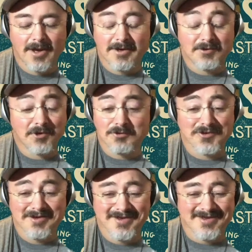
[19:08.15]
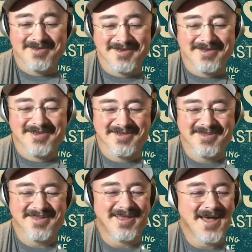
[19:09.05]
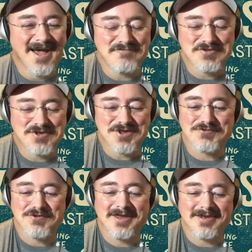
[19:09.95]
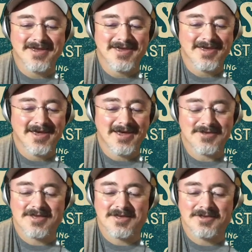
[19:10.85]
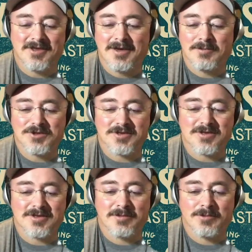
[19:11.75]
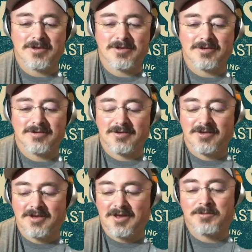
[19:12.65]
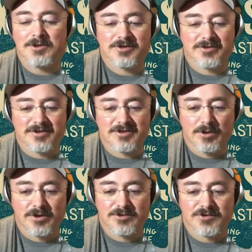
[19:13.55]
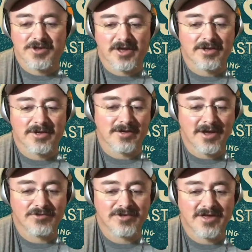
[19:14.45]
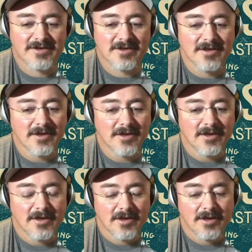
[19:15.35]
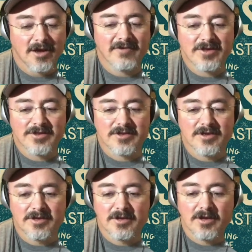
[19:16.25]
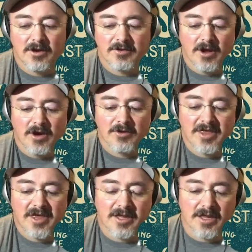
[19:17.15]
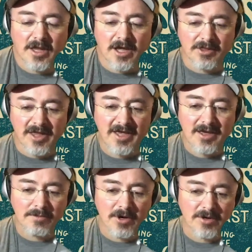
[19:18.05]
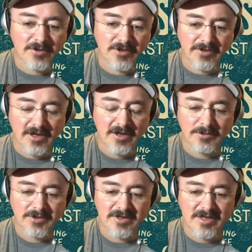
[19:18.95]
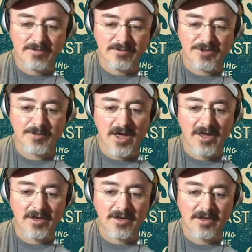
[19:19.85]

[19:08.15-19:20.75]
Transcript: I don't. I've just read it and seen the images, and some of the images of these birds are stunning. Now, is that obviously, are they a lekking bird, so they come to the same spot?